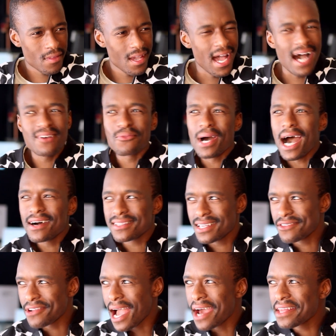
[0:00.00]
How, how's it,
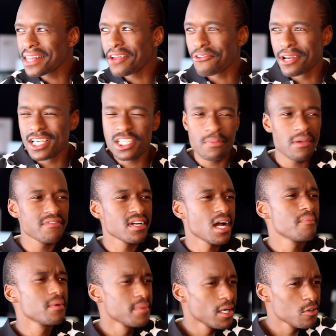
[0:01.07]
how did that relationship even come
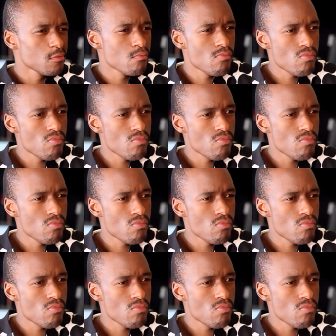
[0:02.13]
about?